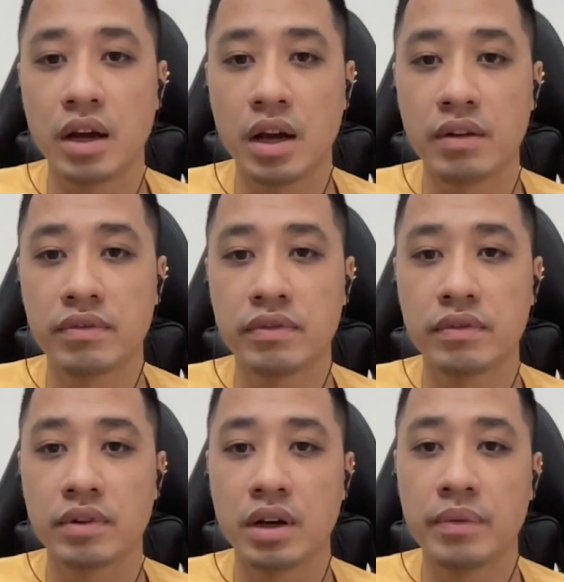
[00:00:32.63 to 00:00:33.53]
half
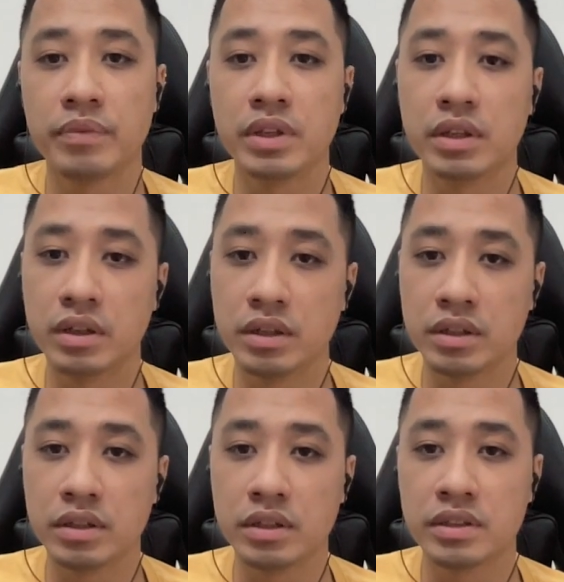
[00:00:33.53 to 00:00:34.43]
of
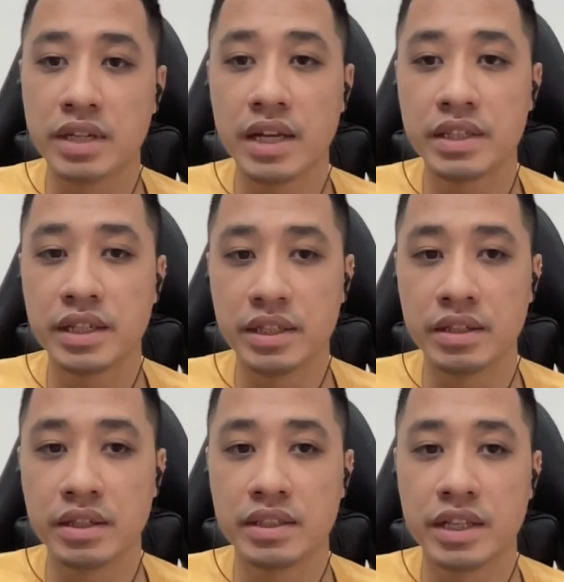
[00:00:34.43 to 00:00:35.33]
the
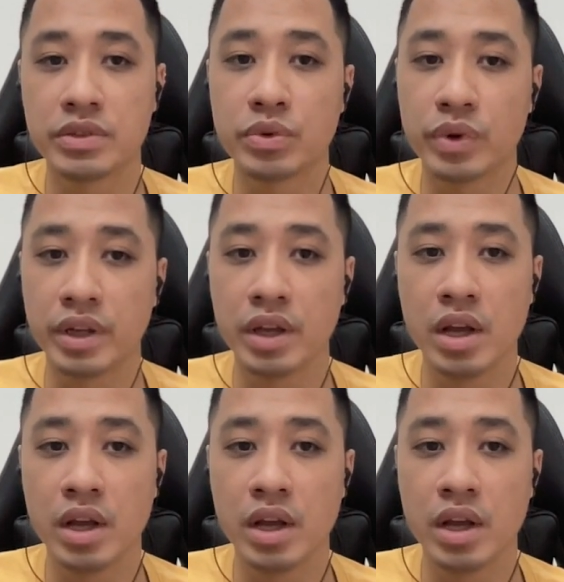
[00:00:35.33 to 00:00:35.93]
19th century